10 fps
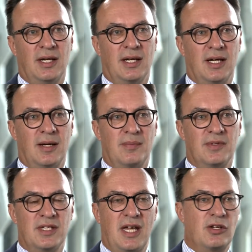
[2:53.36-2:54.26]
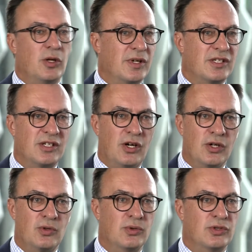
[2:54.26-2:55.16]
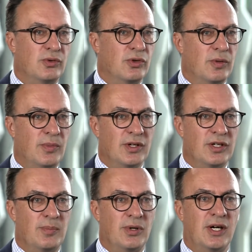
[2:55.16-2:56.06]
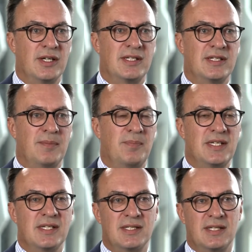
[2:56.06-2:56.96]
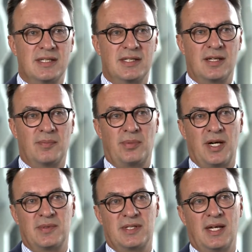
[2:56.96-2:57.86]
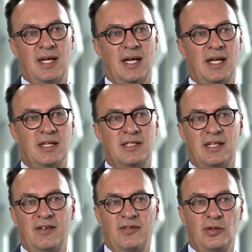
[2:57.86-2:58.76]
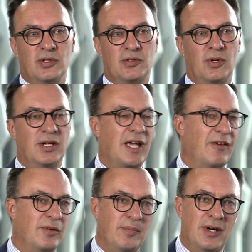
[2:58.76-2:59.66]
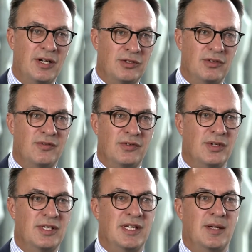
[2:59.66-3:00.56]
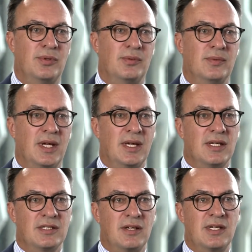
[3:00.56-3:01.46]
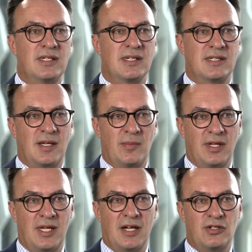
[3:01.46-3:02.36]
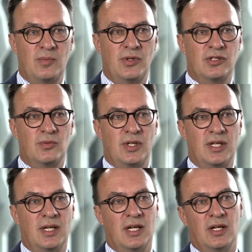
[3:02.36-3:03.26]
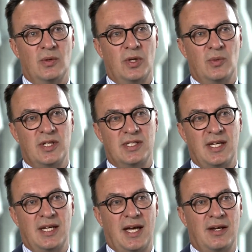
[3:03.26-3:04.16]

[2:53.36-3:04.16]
on economic cycles or commodity prices, and businesses that perhaps are less influence what a government might do, for example. So these are some of the attributes we seek out